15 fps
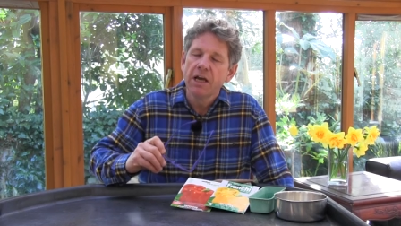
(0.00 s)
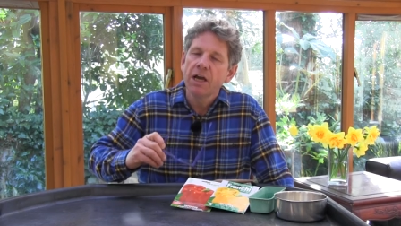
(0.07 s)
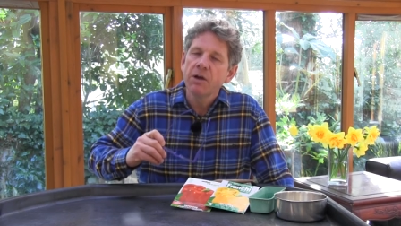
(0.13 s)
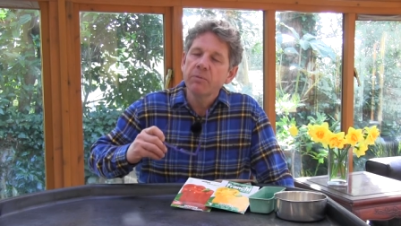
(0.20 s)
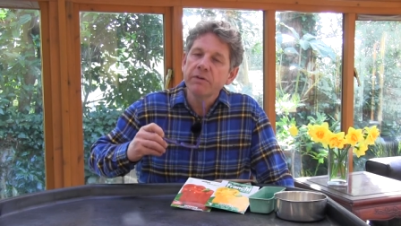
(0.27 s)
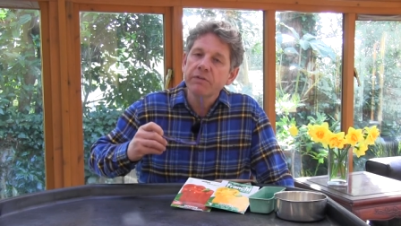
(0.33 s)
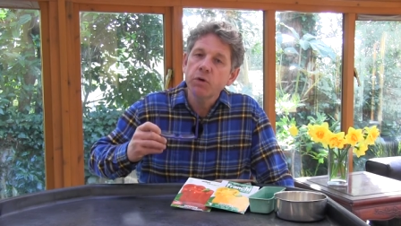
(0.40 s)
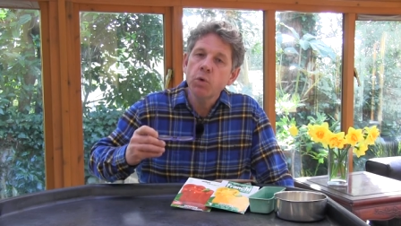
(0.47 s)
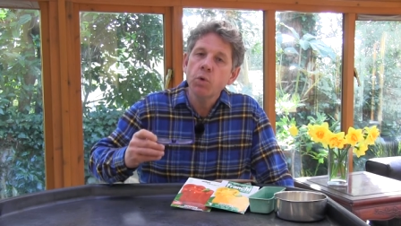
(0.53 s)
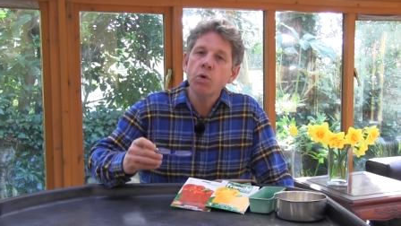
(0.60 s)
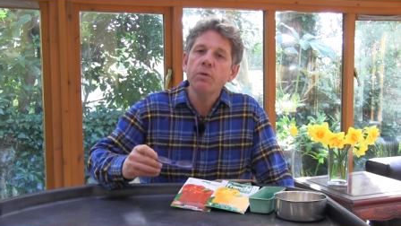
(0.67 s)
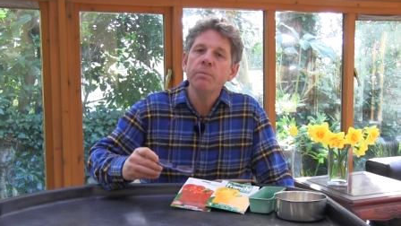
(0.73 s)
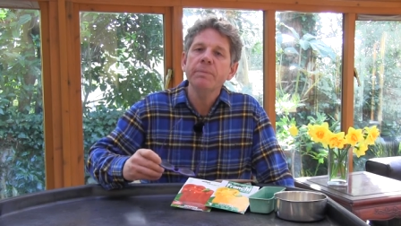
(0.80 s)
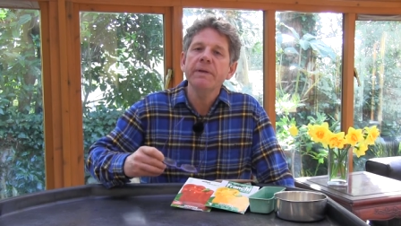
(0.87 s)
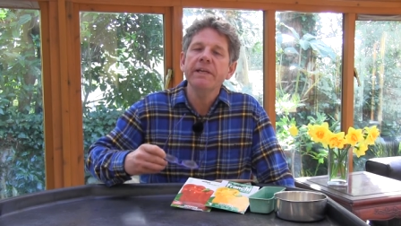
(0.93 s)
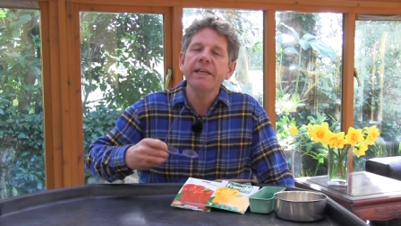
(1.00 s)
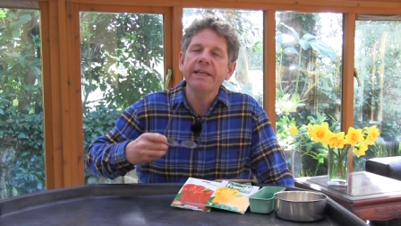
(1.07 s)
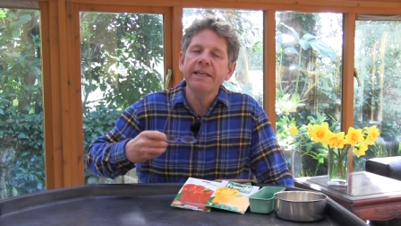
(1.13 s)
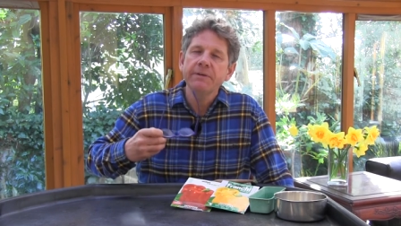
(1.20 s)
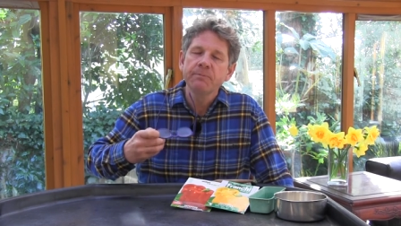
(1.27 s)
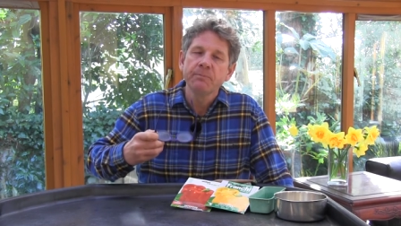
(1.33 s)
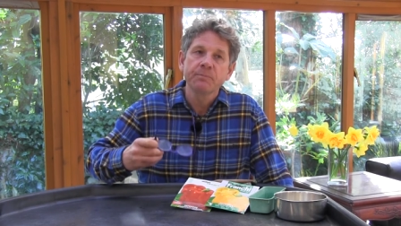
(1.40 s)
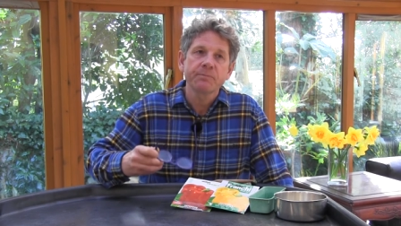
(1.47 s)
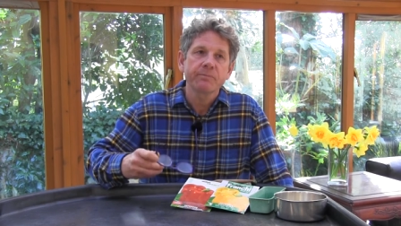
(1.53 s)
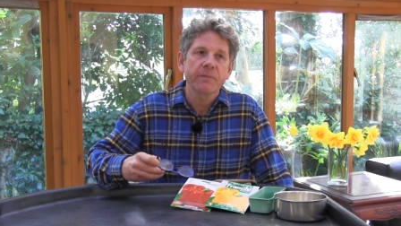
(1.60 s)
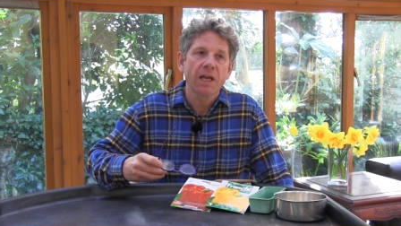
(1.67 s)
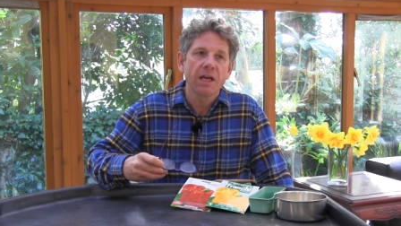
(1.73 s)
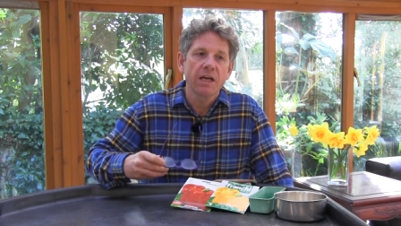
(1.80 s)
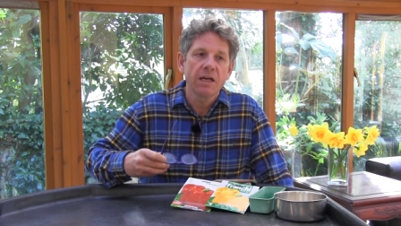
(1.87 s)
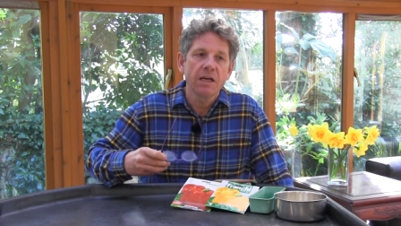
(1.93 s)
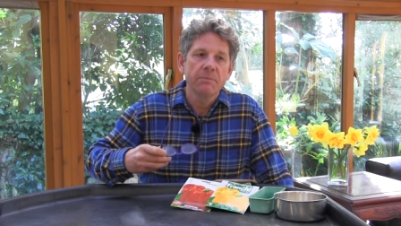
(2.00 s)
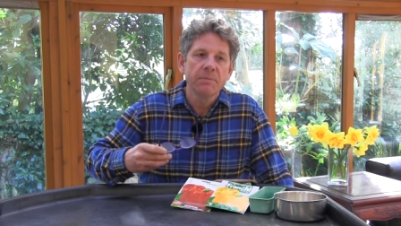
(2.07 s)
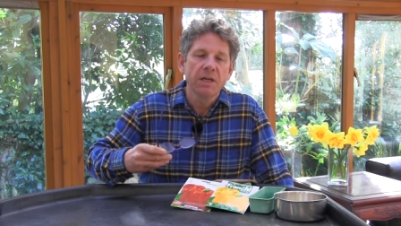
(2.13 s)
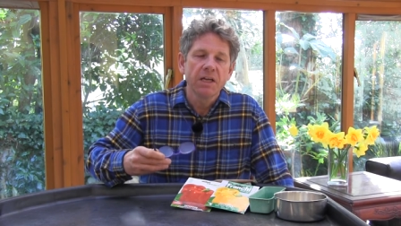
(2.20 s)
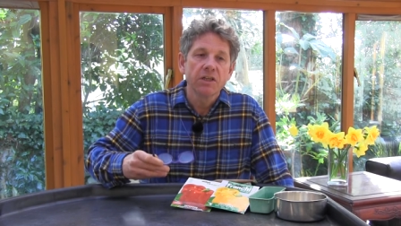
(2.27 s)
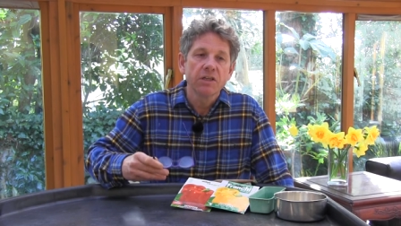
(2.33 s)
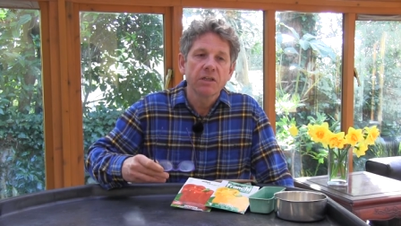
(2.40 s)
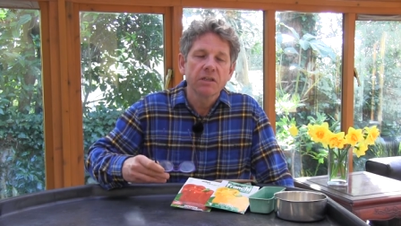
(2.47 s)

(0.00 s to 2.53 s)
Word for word: And we've all been um,